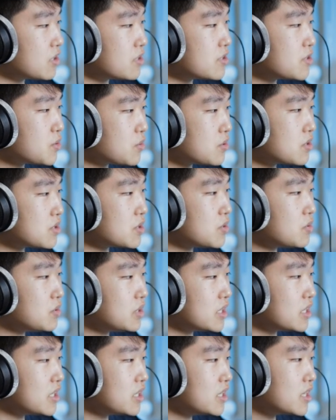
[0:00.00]
on source
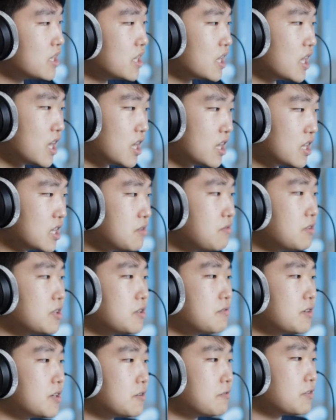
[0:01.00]
only, even
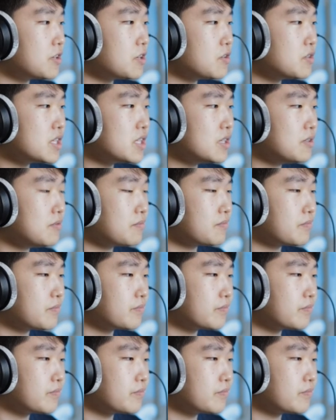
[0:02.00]
if I froze it,